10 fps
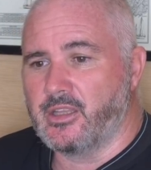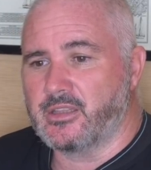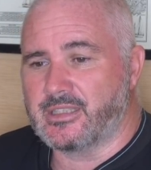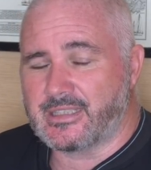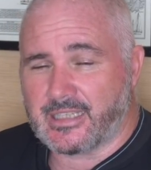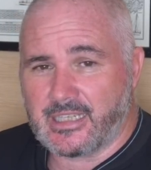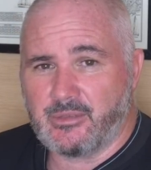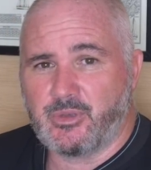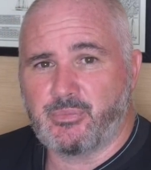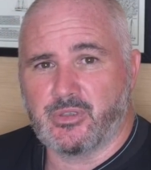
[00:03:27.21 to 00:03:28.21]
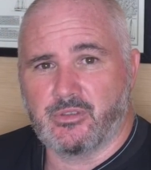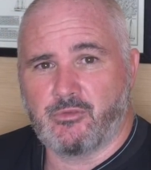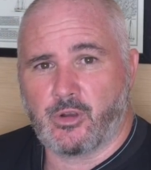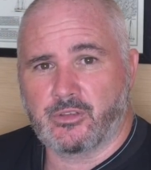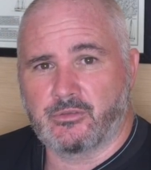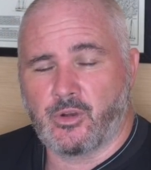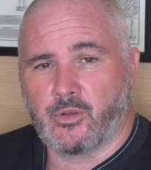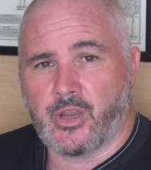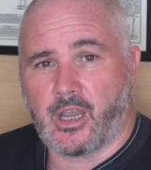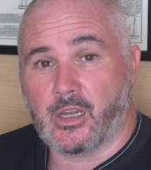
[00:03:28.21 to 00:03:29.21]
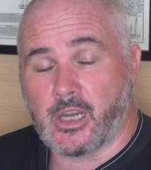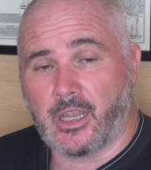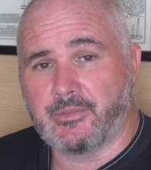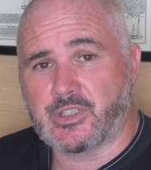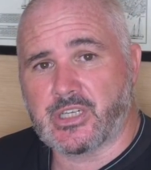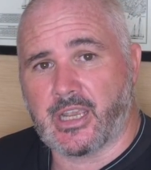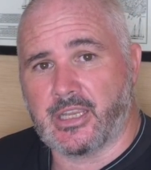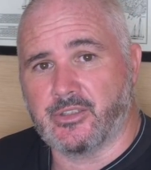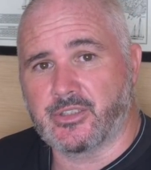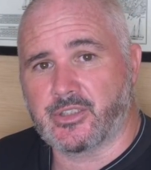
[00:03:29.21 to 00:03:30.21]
The day we put the Rockner on, our lives changed.